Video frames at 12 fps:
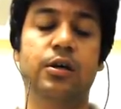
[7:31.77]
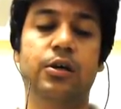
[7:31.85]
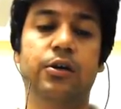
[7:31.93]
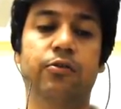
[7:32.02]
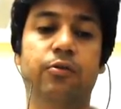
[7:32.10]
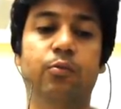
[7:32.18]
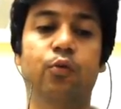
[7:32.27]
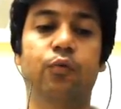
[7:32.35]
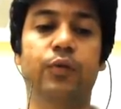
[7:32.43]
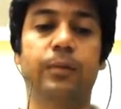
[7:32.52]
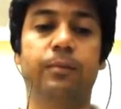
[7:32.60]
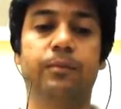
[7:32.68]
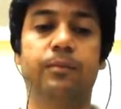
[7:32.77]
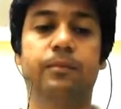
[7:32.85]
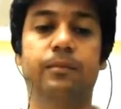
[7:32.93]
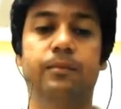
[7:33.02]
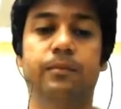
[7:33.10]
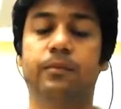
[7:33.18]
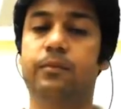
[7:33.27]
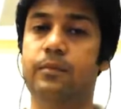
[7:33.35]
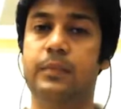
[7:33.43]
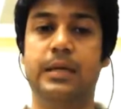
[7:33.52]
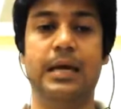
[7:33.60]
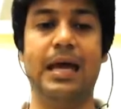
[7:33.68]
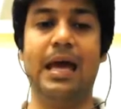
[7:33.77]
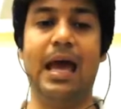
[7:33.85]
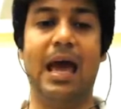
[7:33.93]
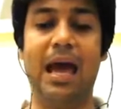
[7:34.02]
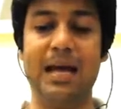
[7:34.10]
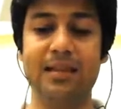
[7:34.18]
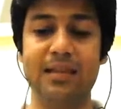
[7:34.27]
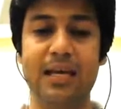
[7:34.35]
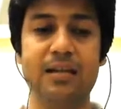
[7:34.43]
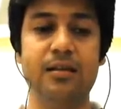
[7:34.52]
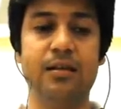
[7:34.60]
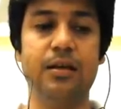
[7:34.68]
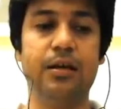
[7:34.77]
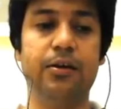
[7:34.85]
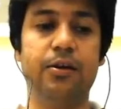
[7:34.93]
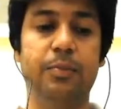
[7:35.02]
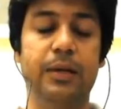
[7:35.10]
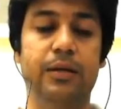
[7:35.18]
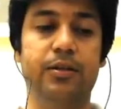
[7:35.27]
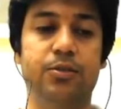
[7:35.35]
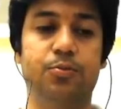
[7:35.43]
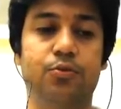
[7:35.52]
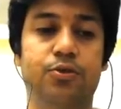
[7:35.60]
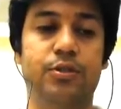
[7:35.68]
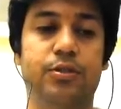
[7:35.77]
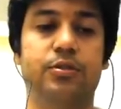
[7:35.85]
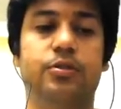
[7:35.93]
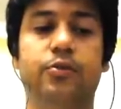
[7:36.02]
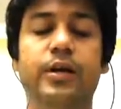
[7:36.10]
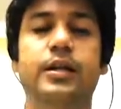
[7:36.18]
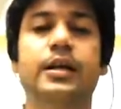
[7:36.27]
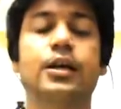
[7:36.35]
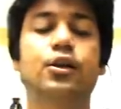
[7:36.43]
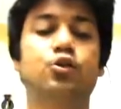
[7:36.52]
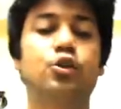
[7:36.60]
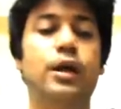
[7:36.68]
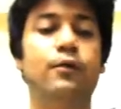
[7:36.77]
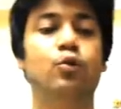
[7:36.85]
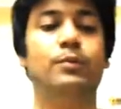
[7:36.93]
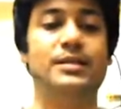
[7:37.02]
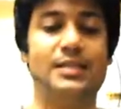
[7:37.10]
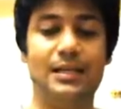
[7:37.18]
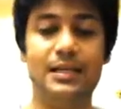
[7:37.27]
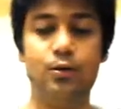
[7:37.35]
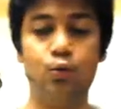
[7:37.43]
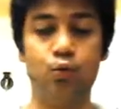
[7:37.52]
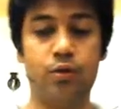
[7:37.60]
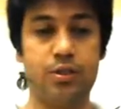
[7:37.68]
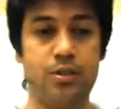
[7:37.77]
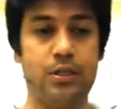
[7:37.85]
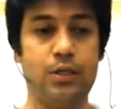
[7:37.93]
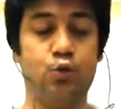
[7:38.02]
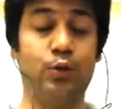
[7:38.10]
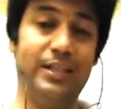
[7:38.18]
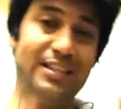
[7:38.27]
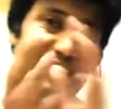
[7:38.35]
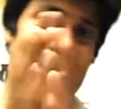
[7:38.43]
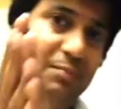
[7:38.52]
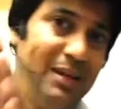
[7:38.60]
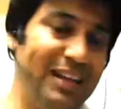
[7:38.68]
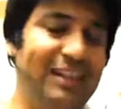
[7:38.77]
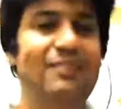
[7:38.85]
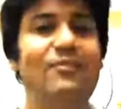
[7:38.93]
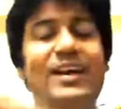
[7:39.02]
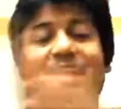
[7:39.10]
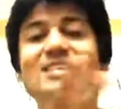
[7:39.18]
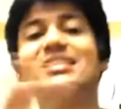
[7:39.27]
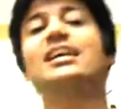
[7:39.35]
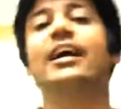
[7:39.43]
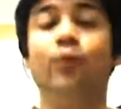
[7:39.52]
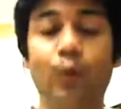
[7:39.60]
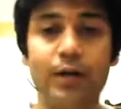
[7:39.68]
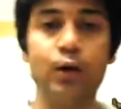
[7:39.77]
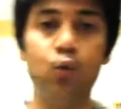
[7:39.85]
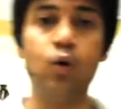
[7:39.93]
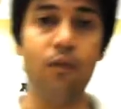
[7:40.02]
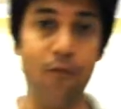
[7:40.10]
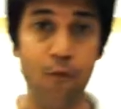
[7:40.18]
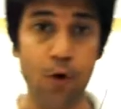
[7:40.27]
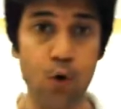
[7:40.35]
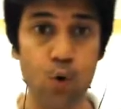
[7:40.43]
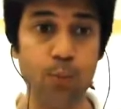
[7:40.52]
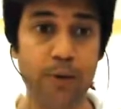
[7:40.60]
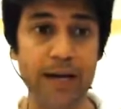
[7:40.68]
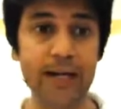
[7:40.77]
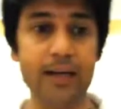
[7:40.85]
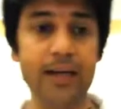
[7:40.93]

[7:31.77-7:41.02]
remove them, and then repeat this process, right? So you have to basically do this. So this can be very easily converted to a for loop, right?